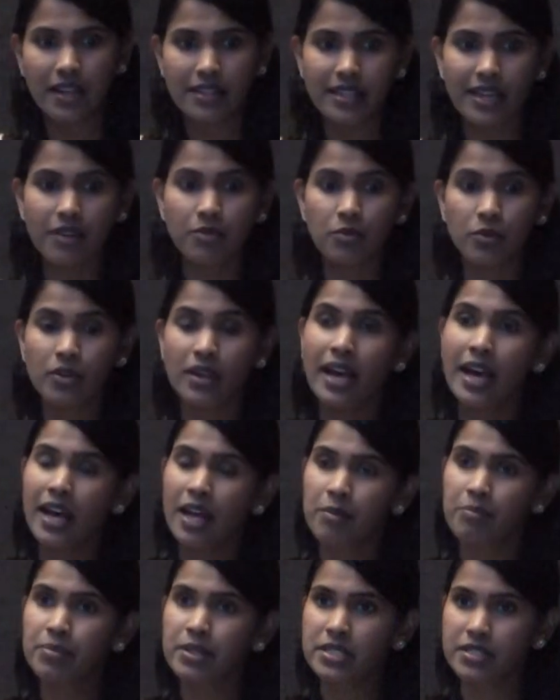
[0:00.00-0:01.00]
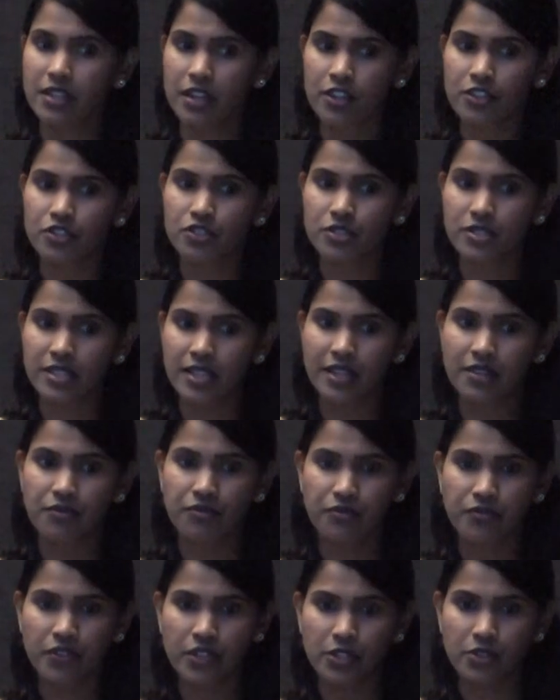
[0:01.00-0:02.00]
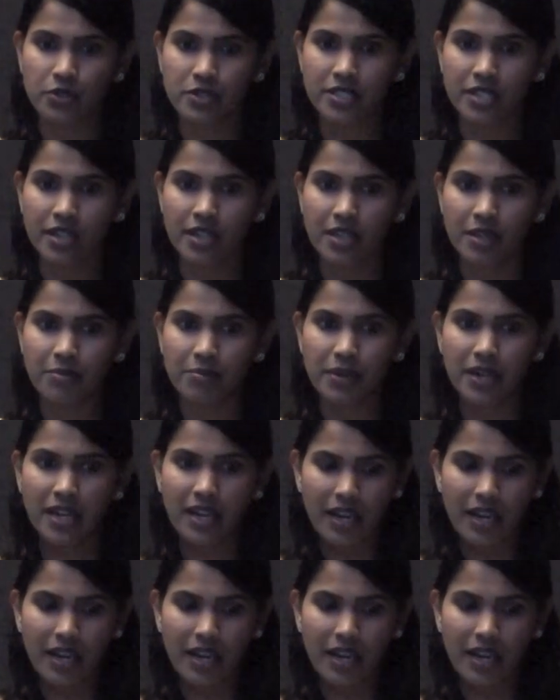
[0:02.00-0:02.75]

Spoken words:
that will help us understand phenotype.